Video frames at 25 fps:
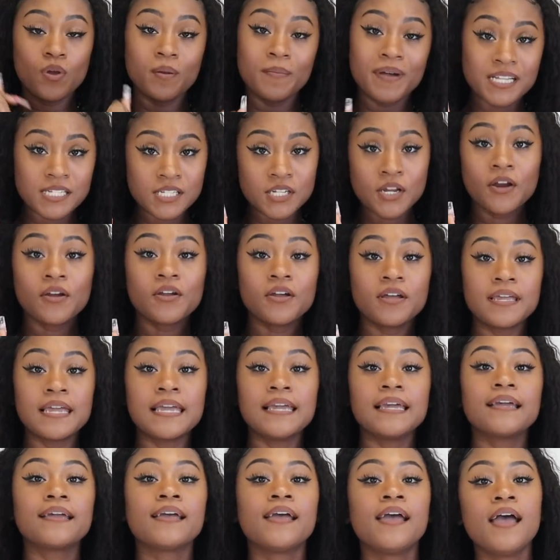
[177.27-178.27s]
We about to start
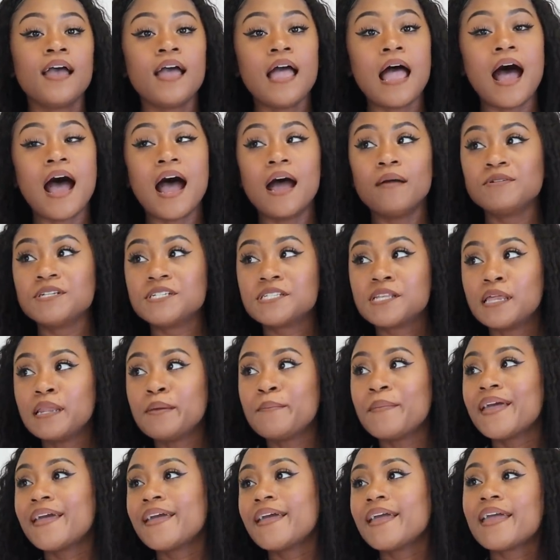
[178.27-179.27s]
cooking. I'm just
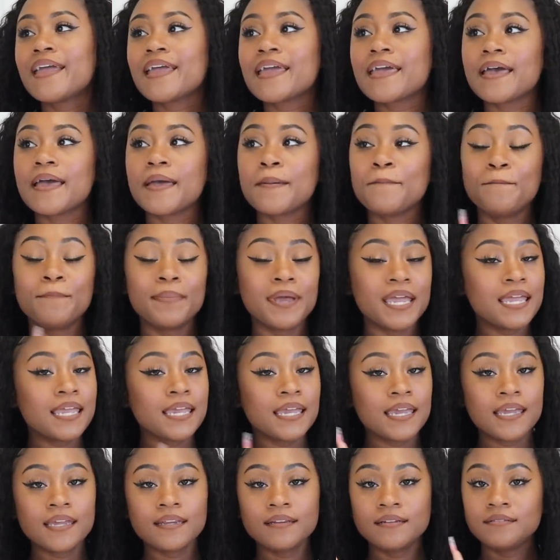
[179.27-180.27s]
gonna make
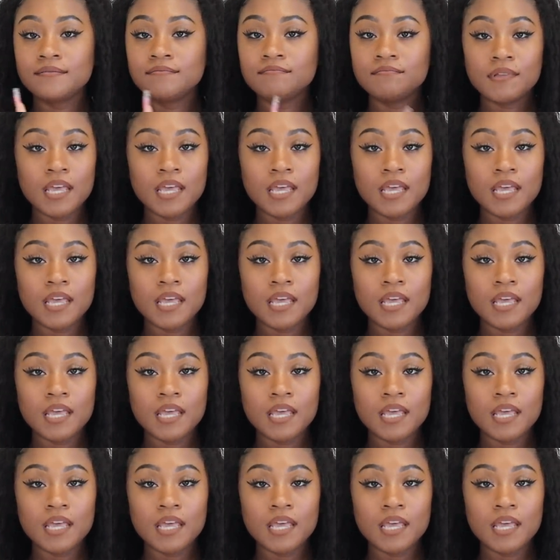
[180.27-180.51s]
bacon,